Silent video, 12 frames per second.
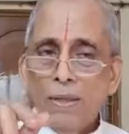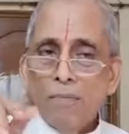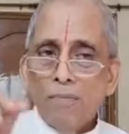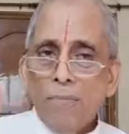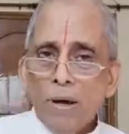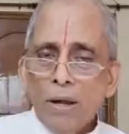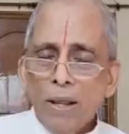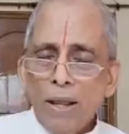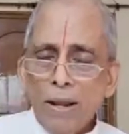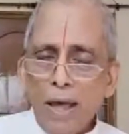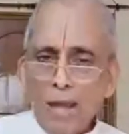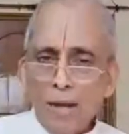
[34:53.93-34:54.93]
But
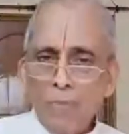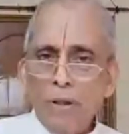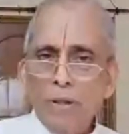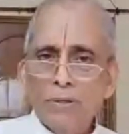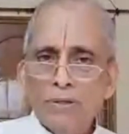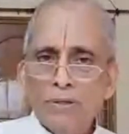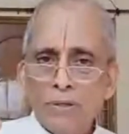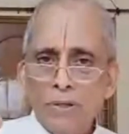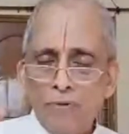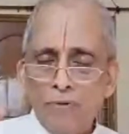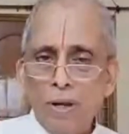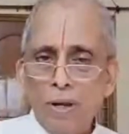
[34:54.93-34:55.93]
in animals, the
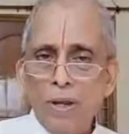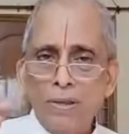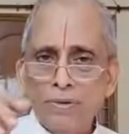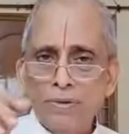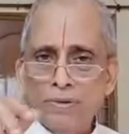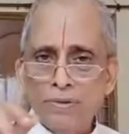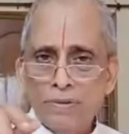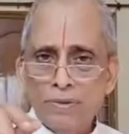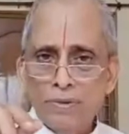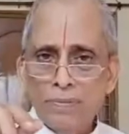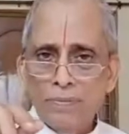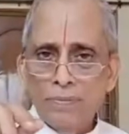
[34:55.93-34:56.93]
fear is
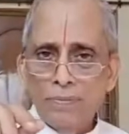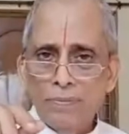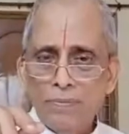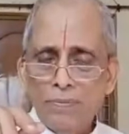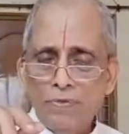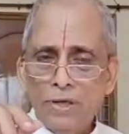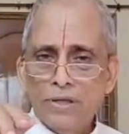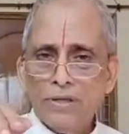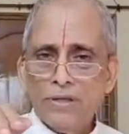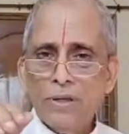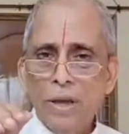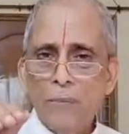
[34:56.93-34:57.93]

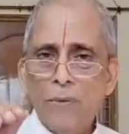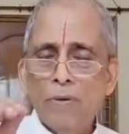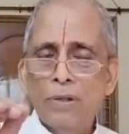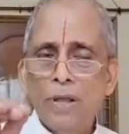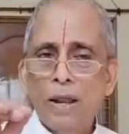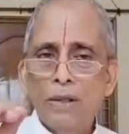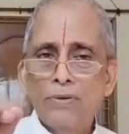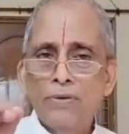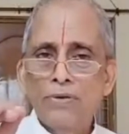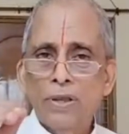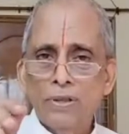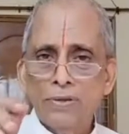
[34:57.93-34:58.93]
just about their
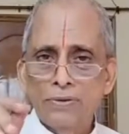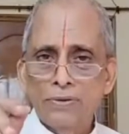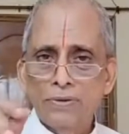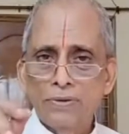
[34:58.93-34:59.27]
existence.